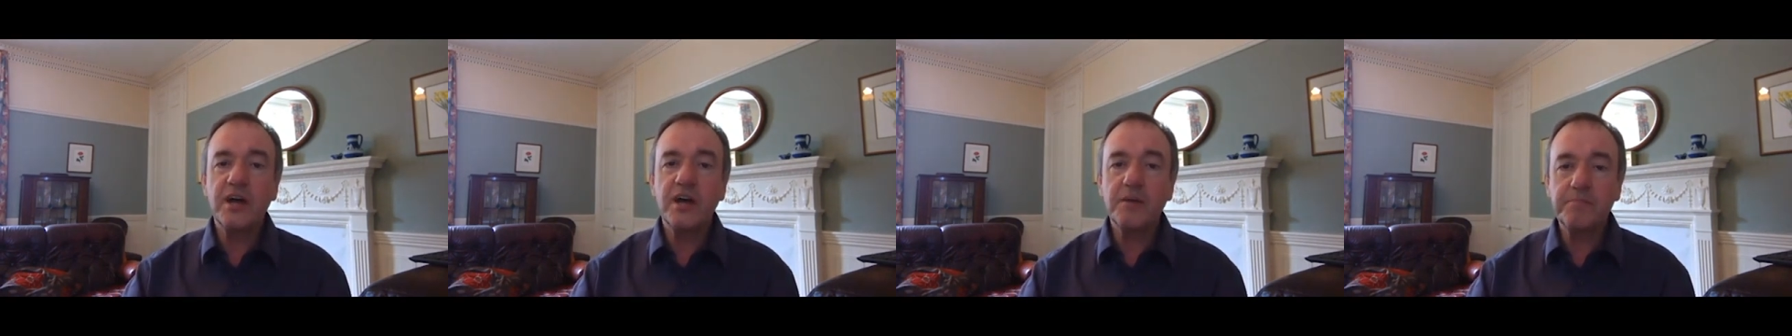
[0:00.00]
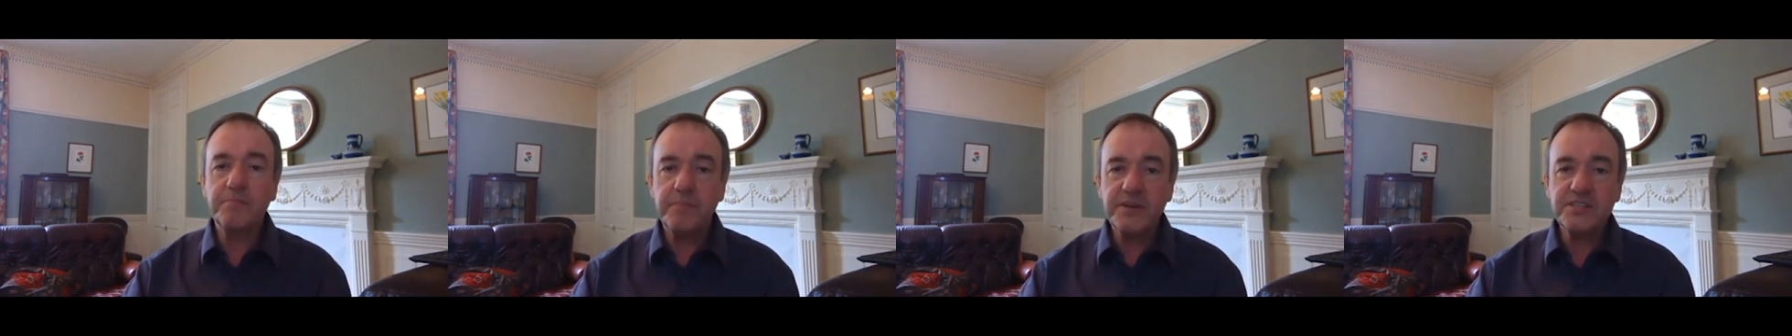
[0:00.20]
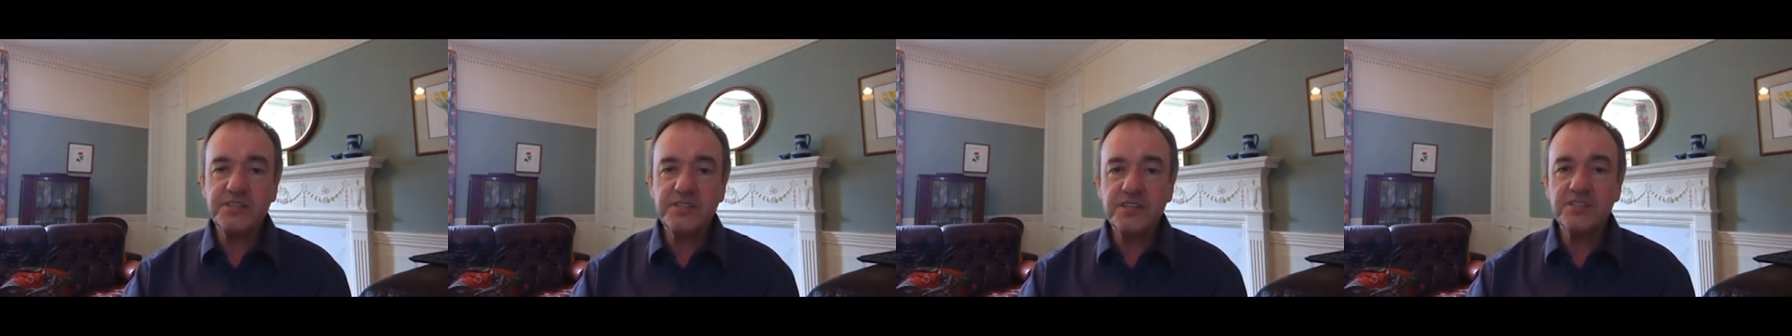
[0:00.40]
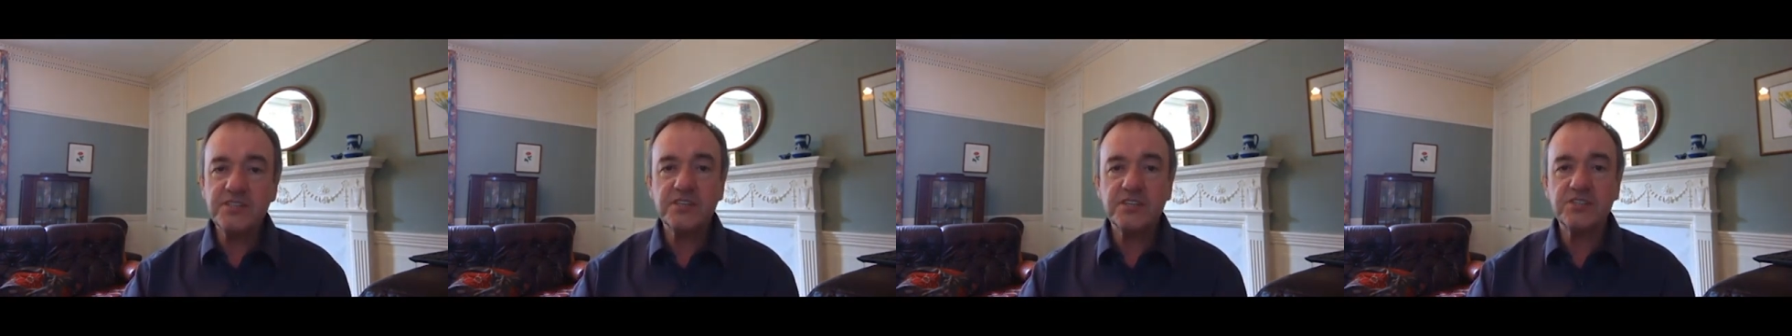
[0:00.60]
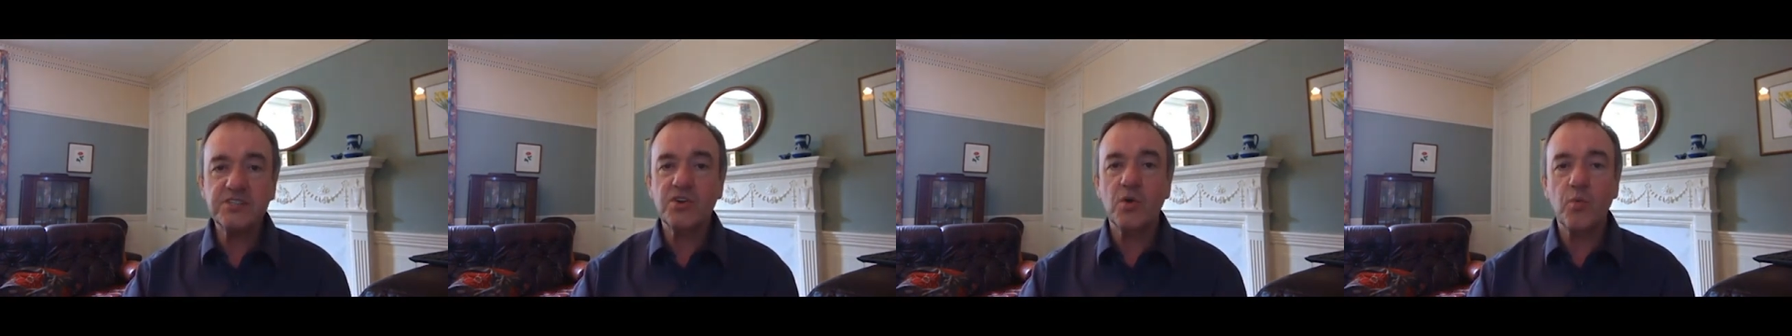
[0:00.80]
a business
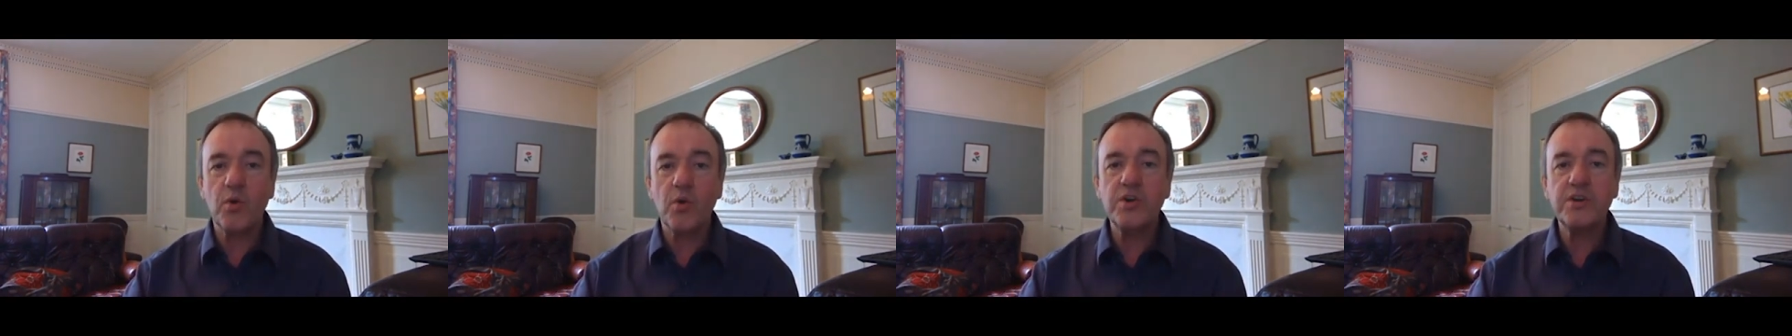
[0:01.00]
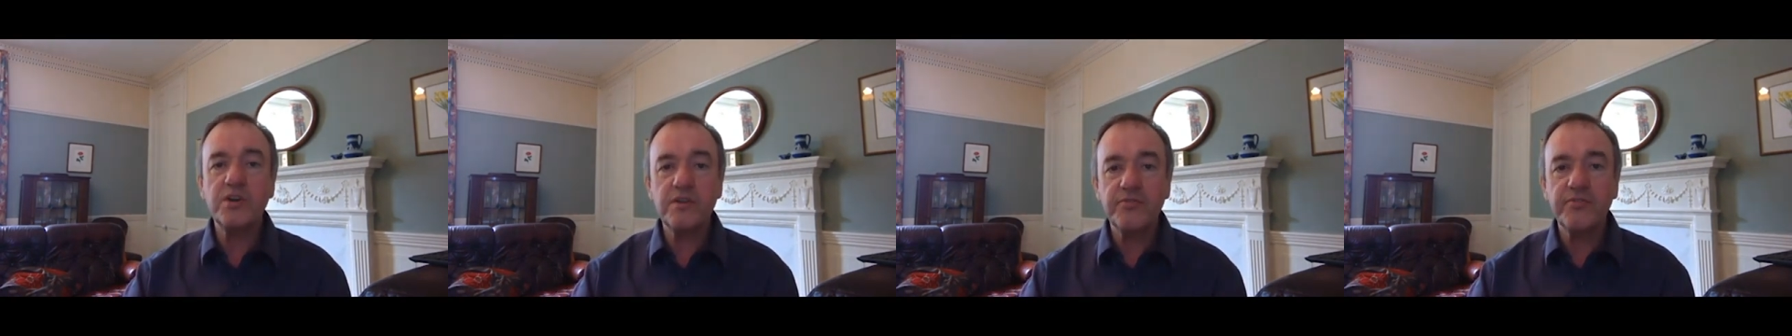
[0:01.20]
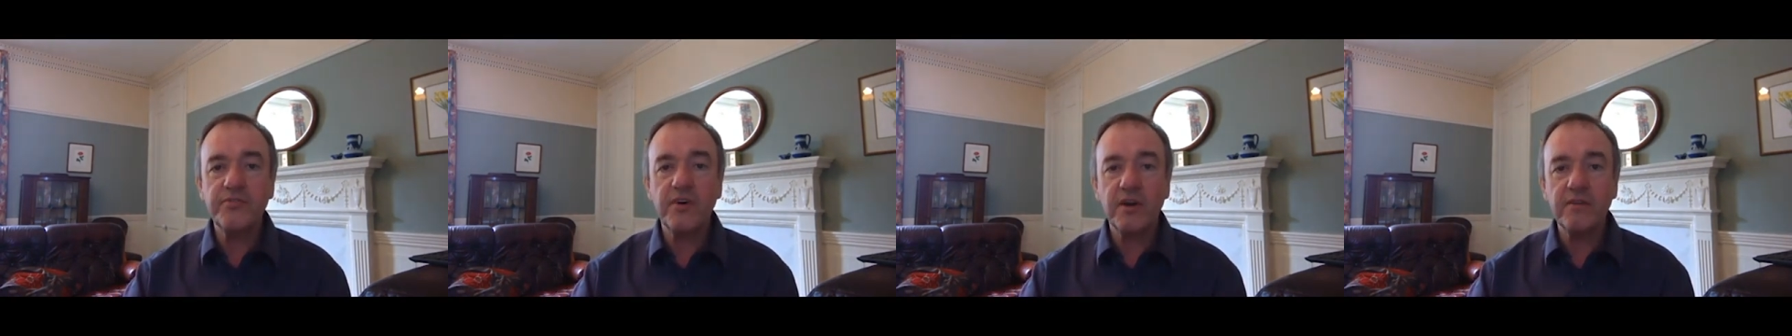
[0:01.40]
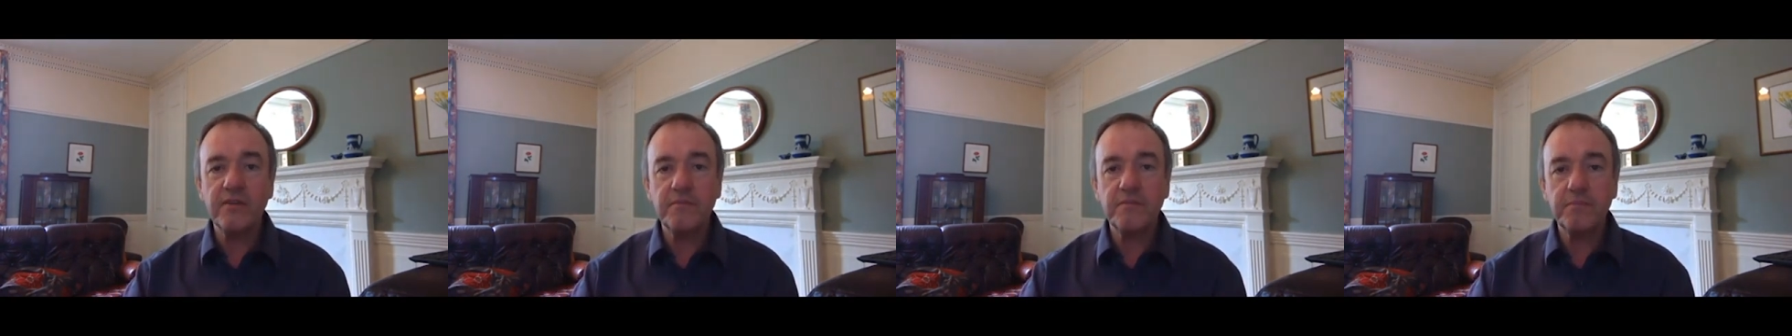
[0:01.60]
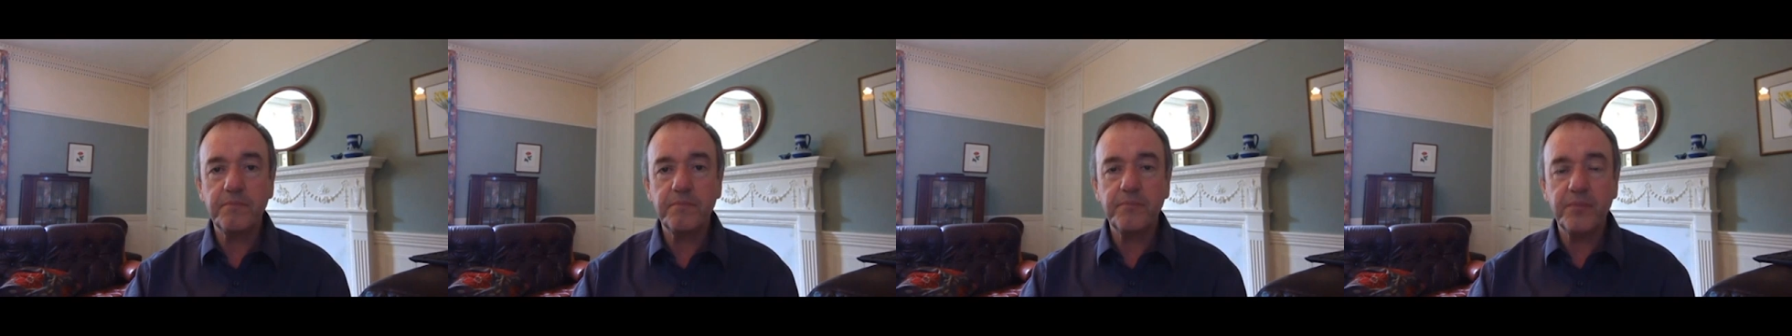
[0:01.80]
that's got 1 to
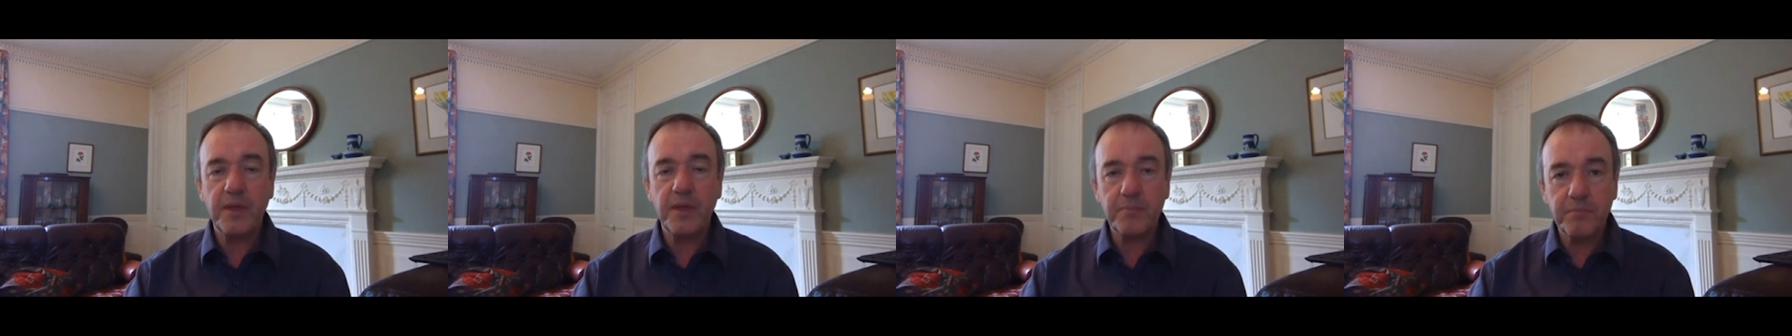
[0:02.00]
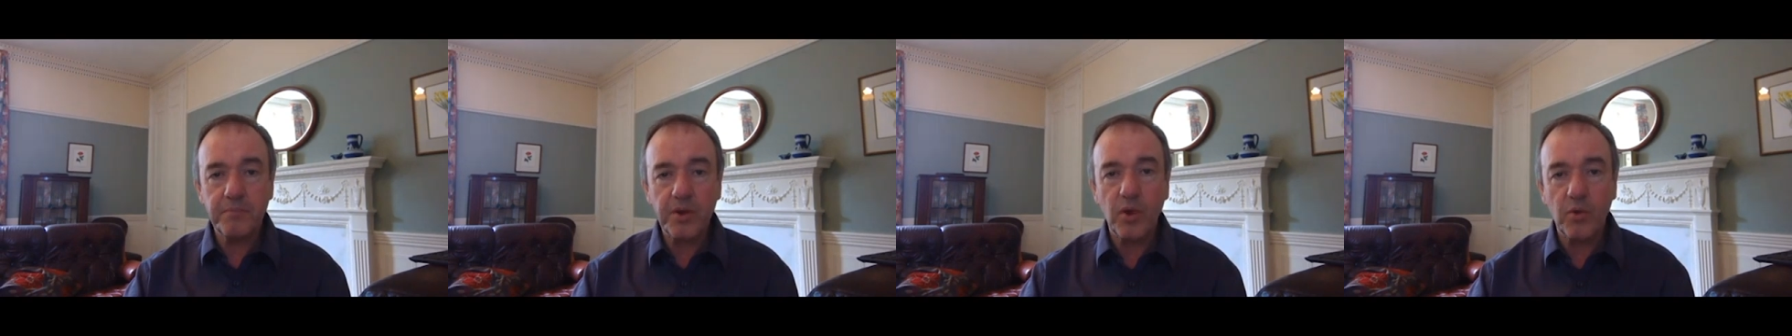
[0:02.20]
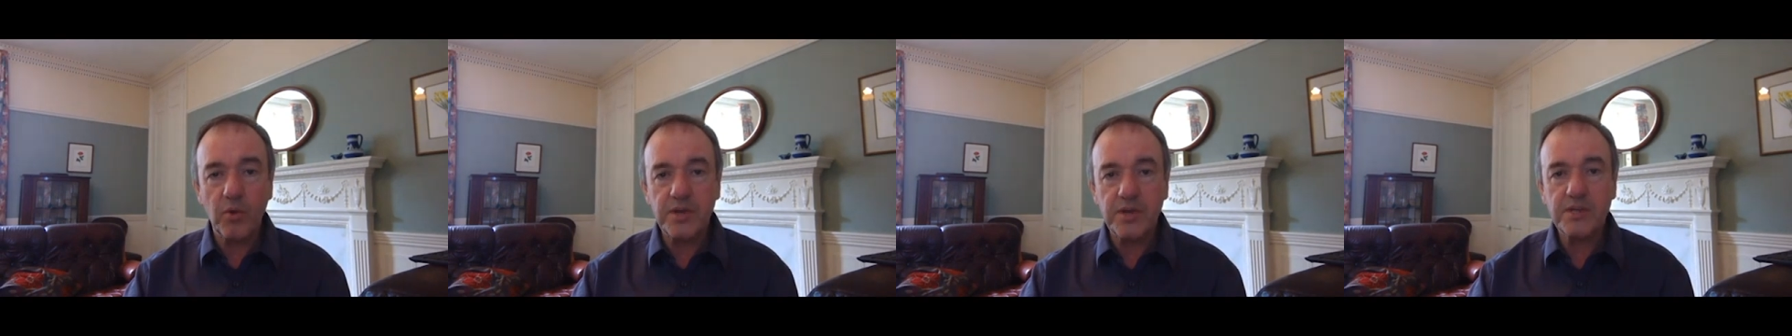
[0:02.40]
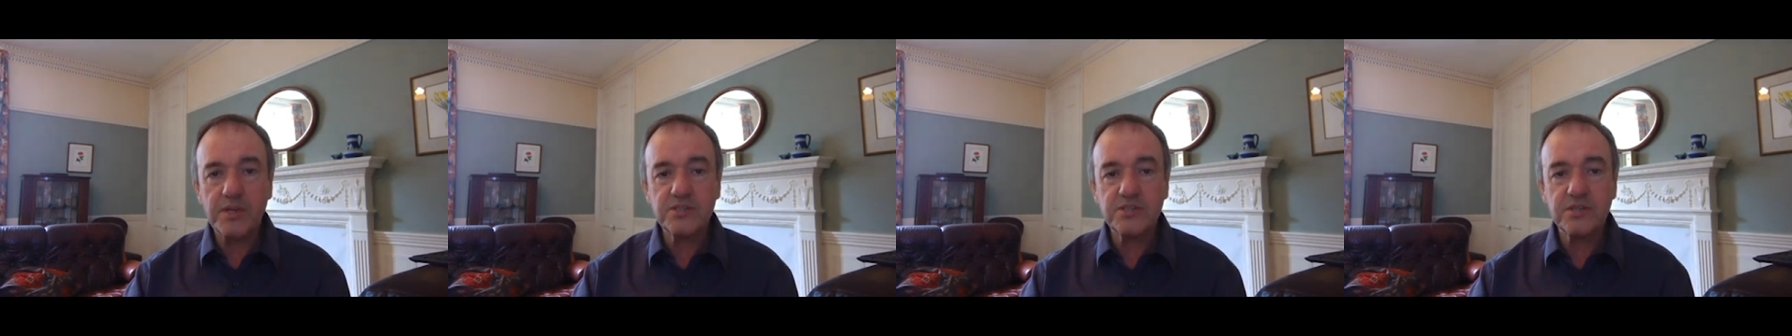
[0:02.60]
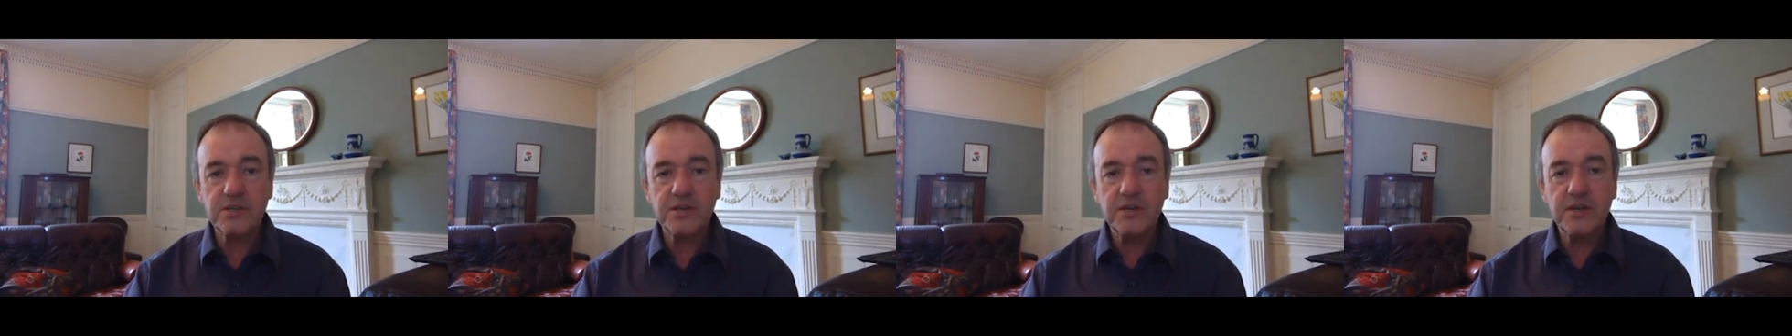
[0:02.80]
5
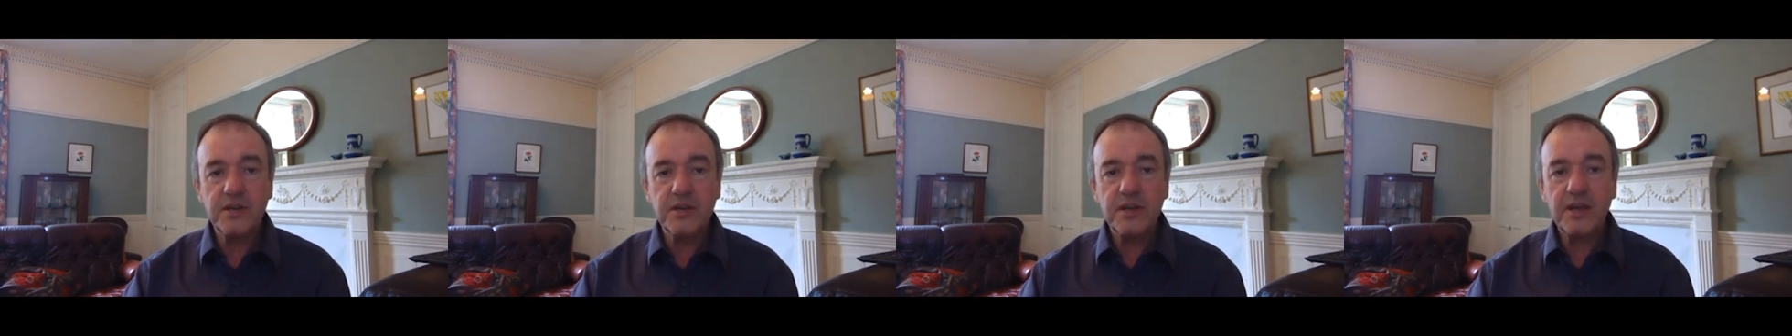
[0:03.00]
employees,